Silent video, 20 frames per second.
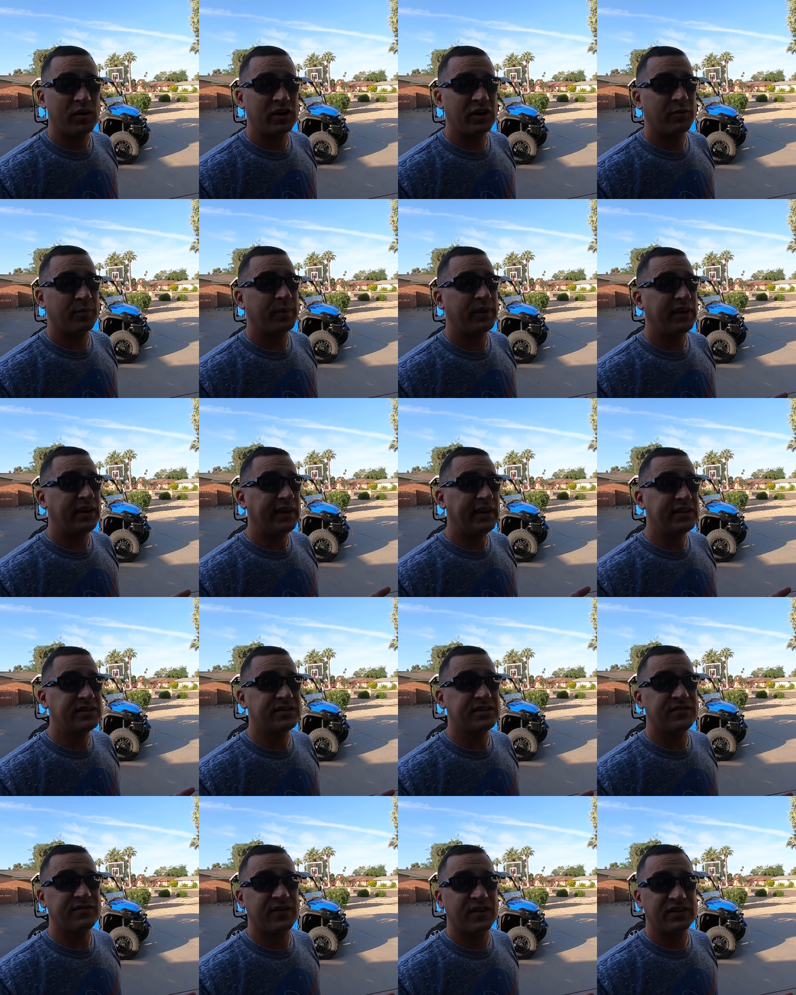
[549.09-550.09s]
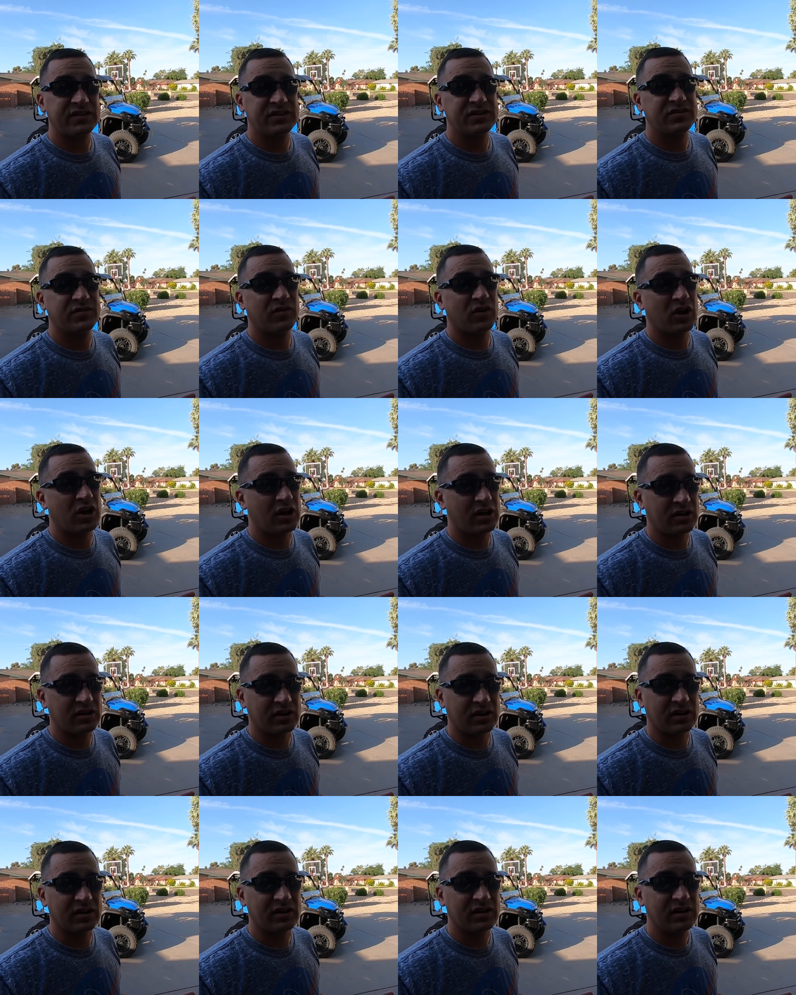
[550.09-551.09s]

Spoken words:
and there'd be easy fixes for Honda.